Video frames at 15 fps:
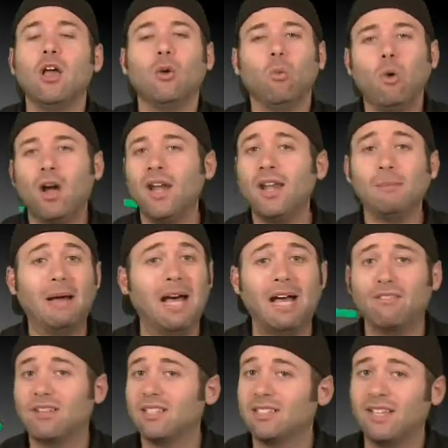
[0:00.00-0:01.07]
One I'm
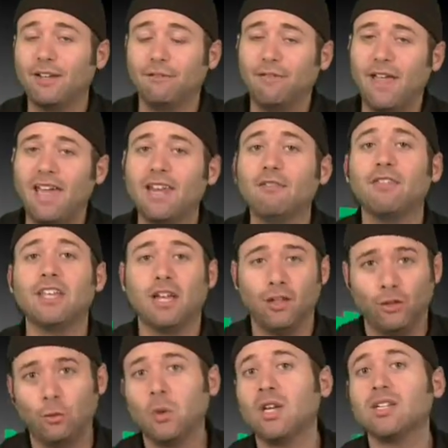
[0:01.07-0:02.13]
obviously a fan of, the
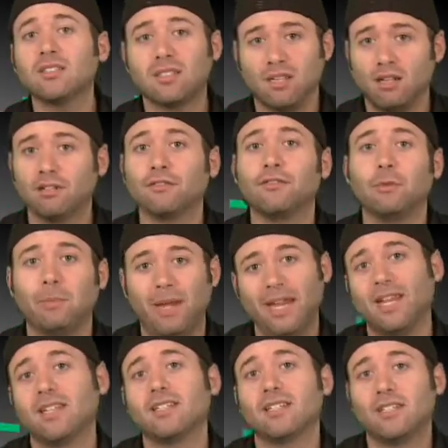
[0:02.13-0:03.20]
other one is Kung Fu
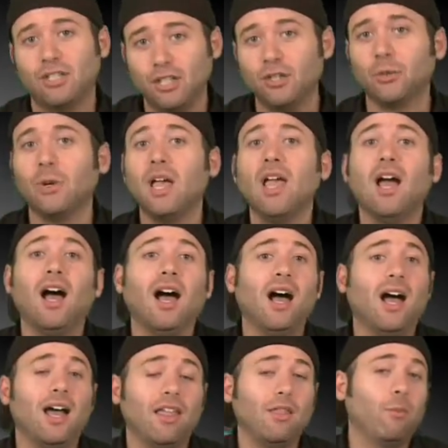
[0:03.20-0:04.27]
Panda 2.
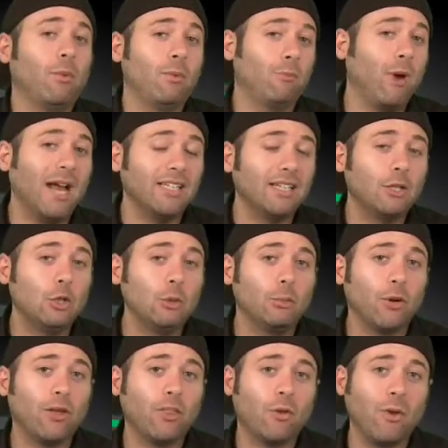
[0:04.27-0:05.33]
Uh, with Bradley
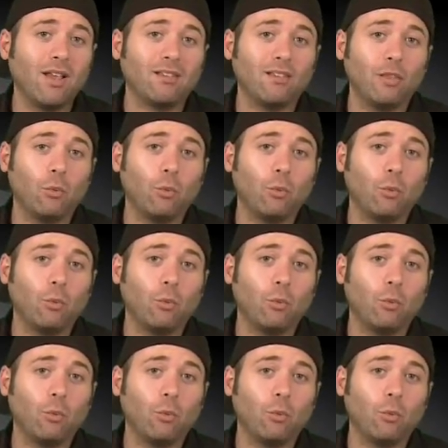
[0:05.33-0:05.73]
Cooper and the rest of the